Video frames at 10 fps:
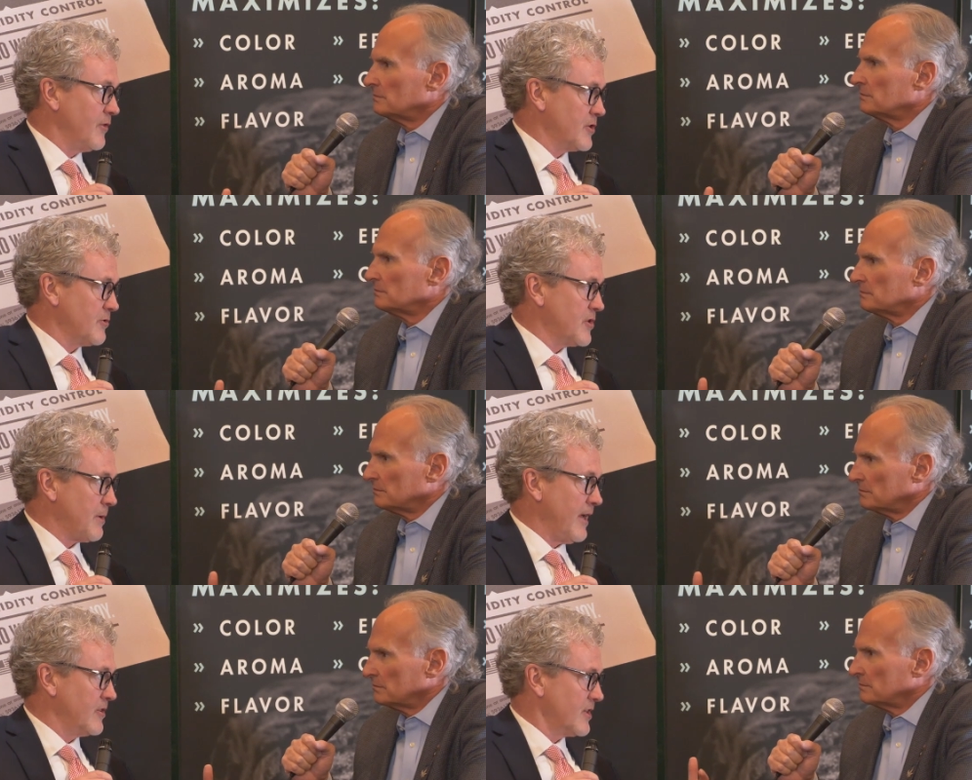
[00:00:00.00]
Speaker 1: first
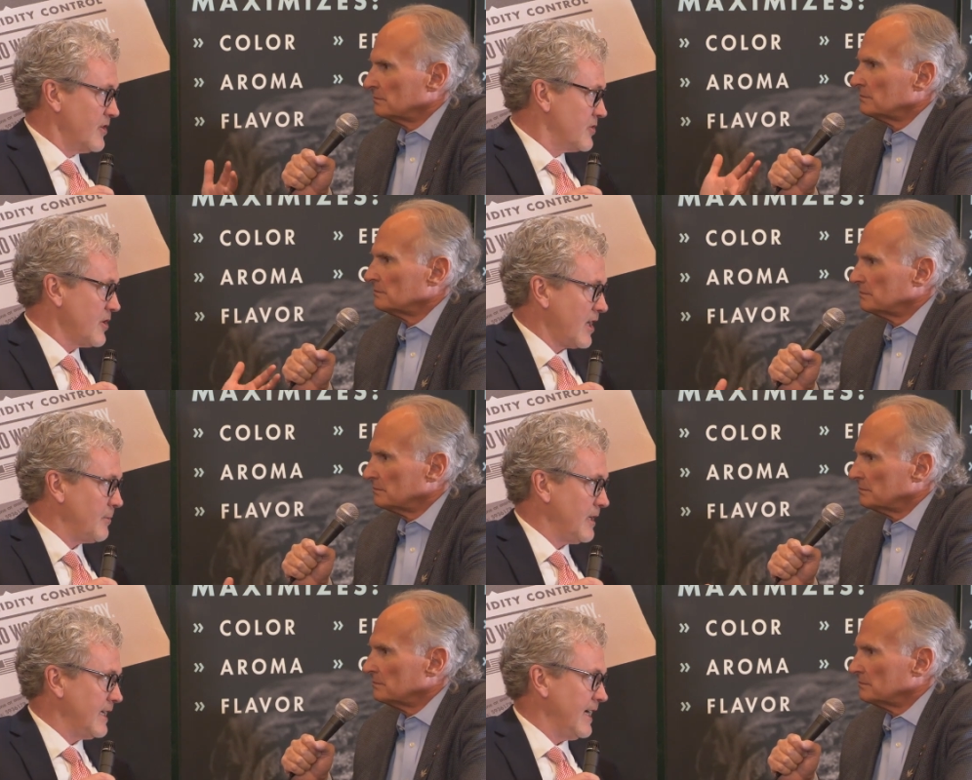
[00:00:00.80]
responders. Can you talk
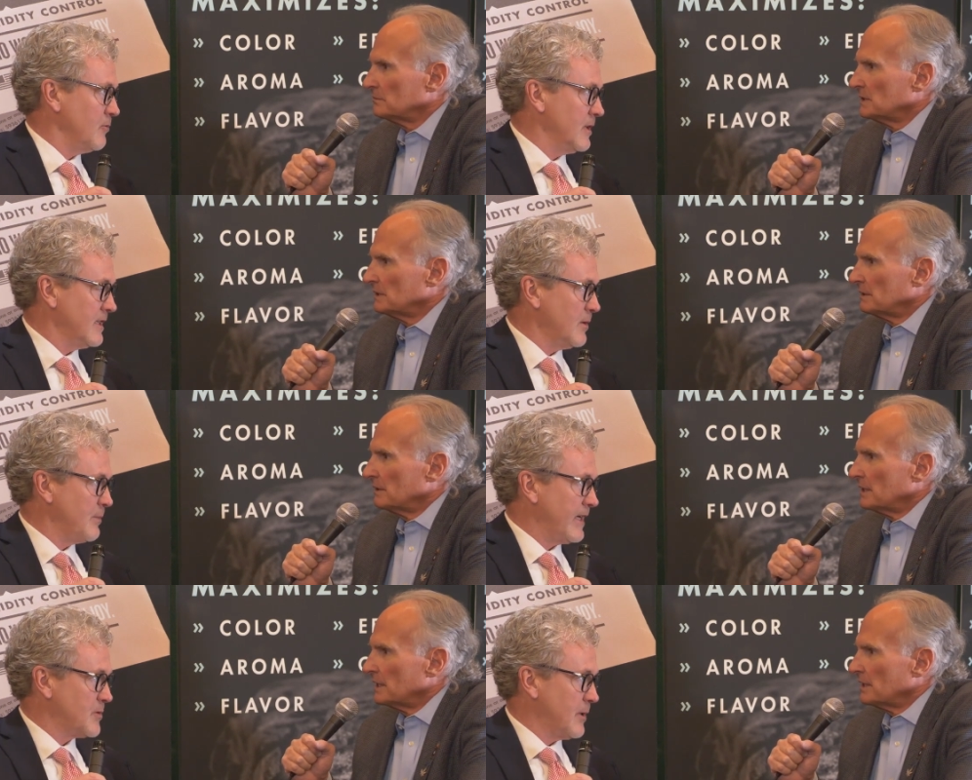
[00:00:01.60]
about that and what the
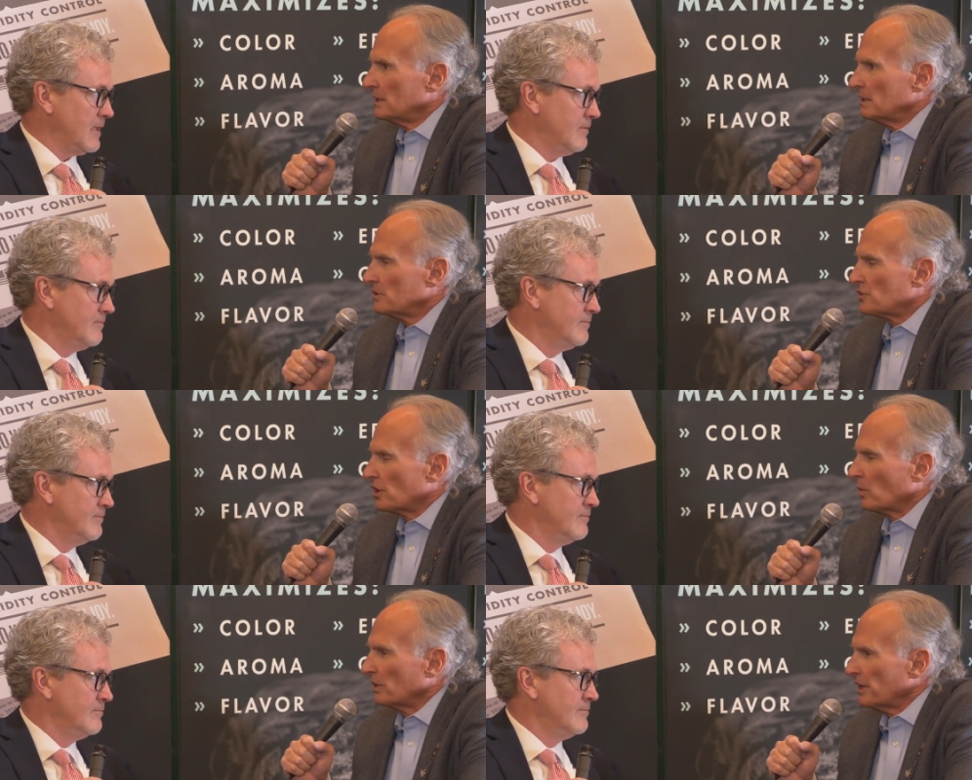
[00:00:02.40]
impact's been?
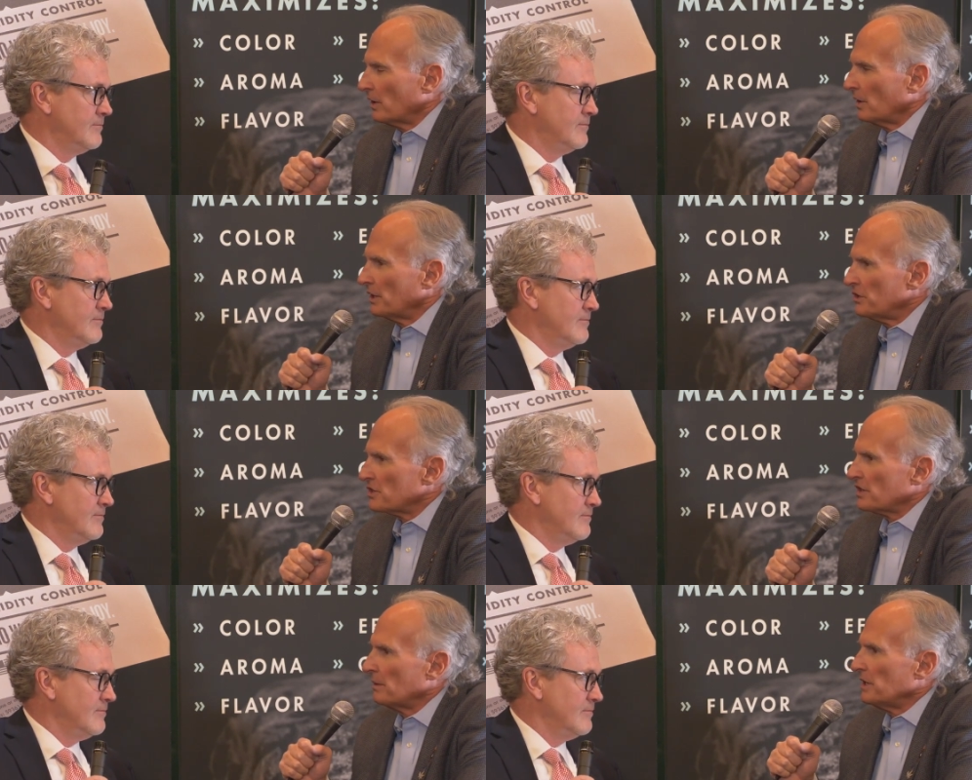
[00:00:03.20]
Sure. Well, you know, in
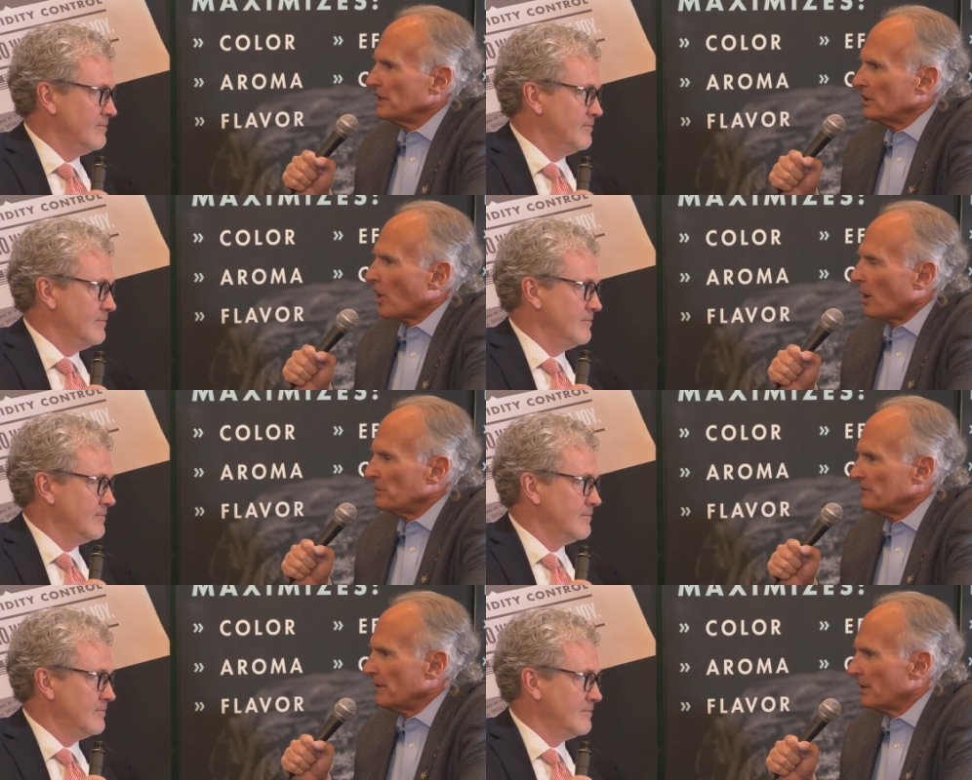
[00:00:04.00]
addition
Speaker 2: to being an
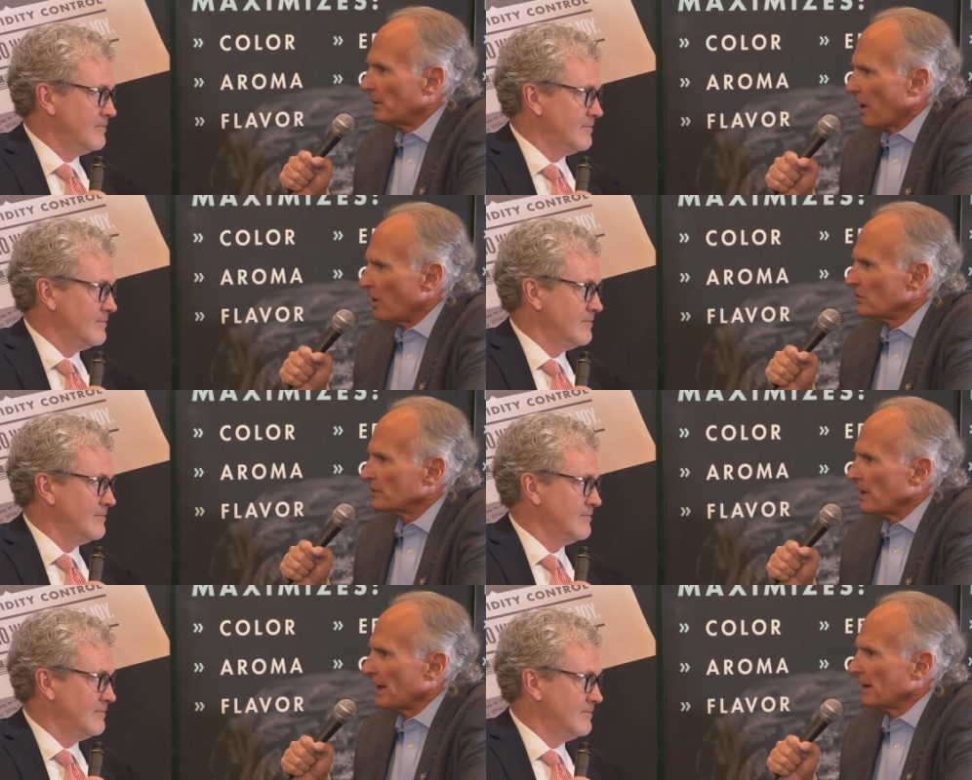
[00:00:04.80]
Army veteran, I
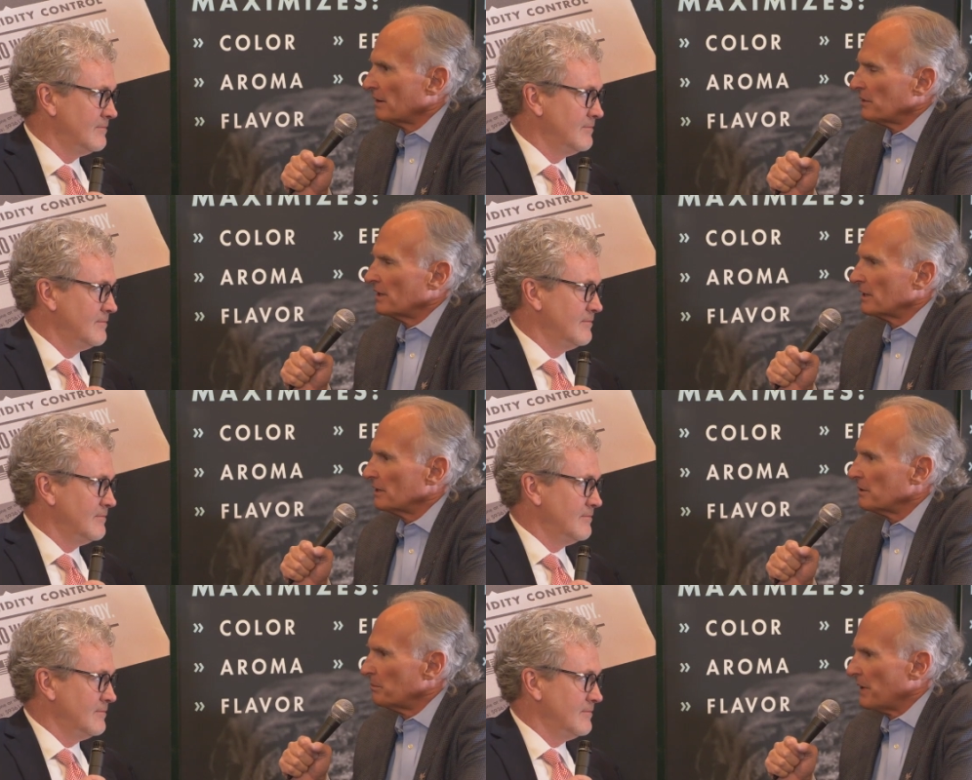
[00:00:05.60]
also had a,
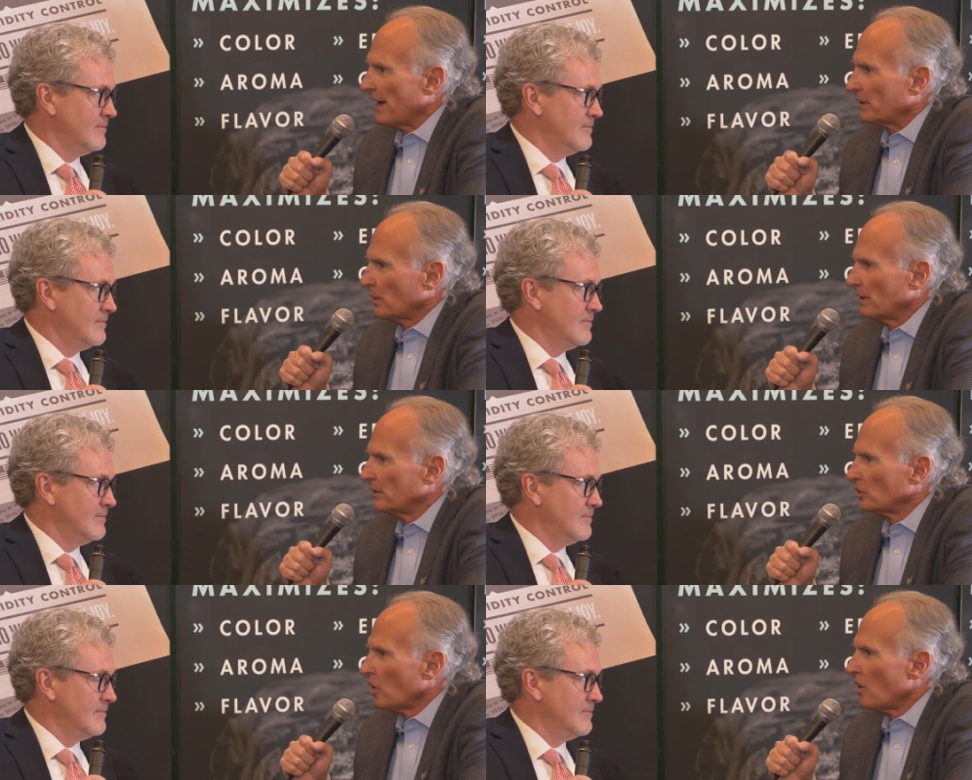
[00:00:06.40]
a
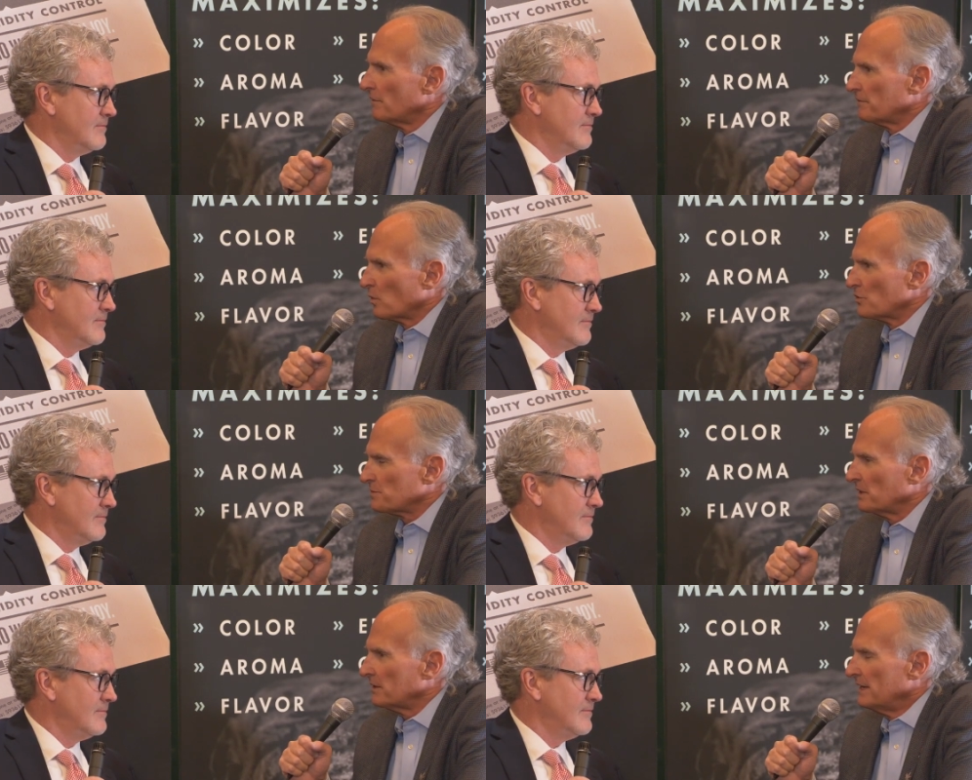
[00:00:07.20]
background in law
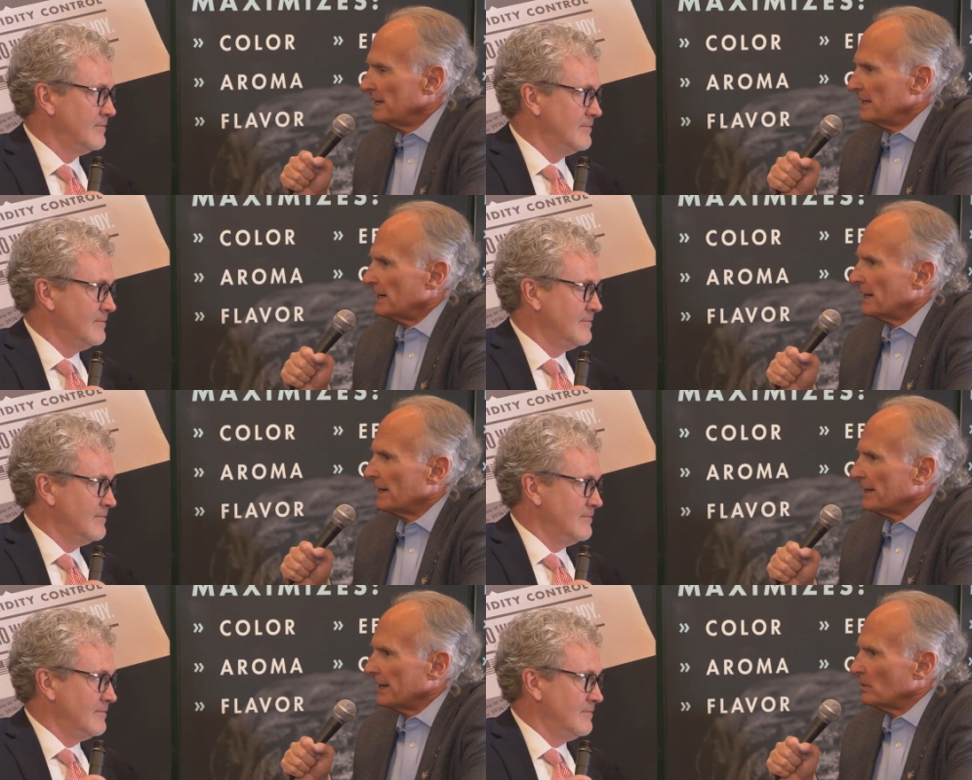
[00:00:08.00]
enforcement.
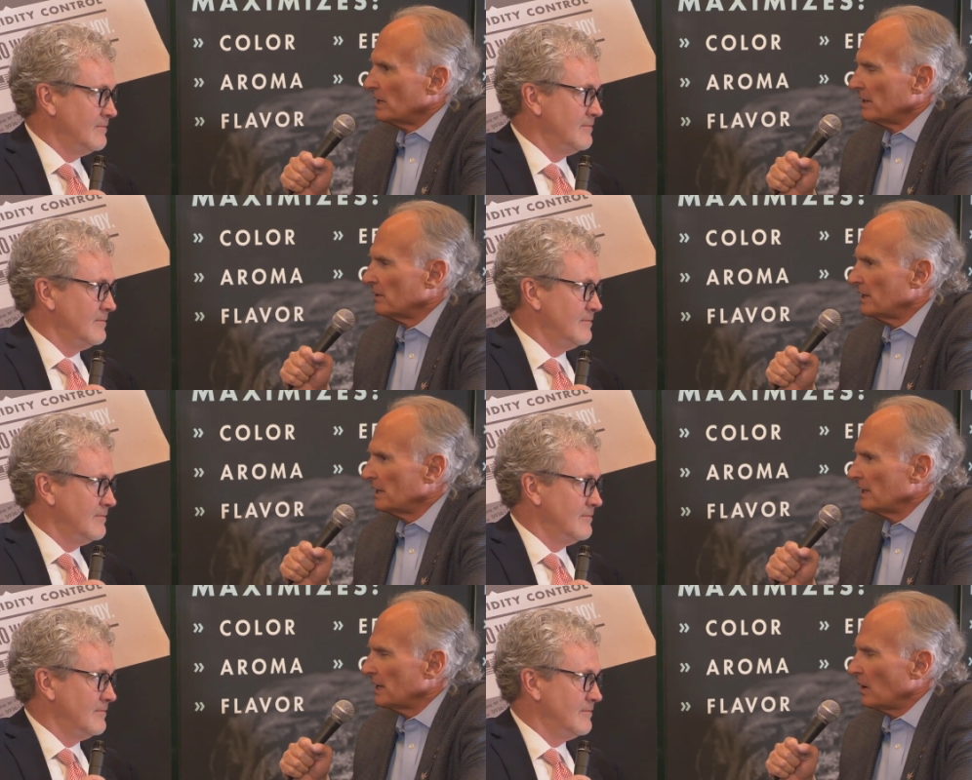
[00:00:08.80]
Uh, and and
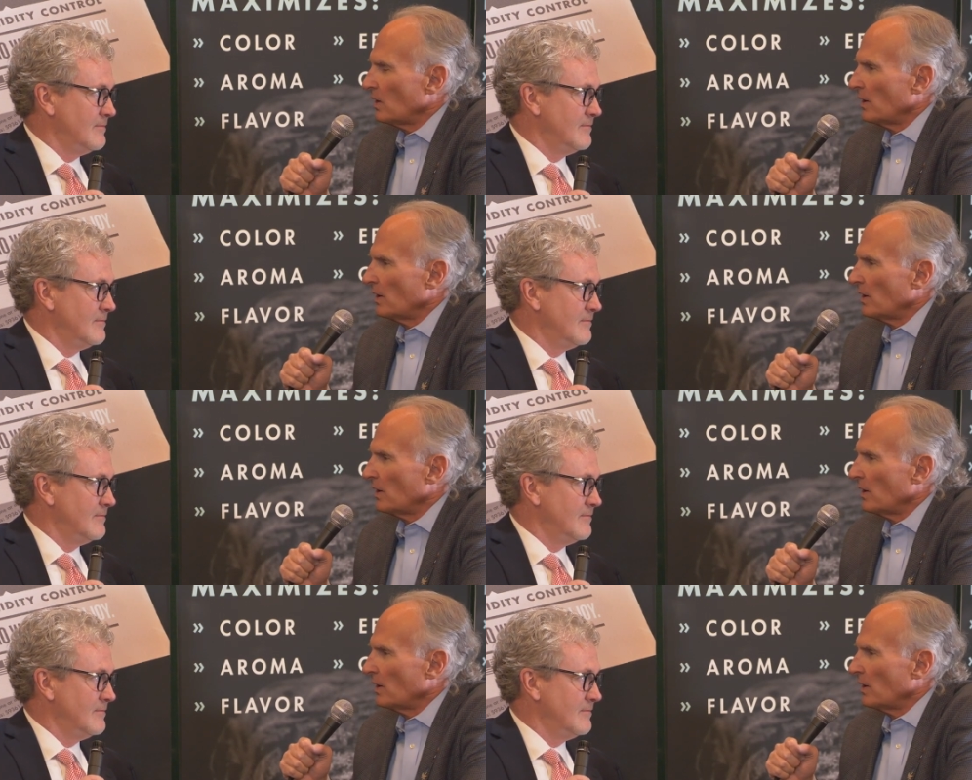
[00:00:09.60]
it,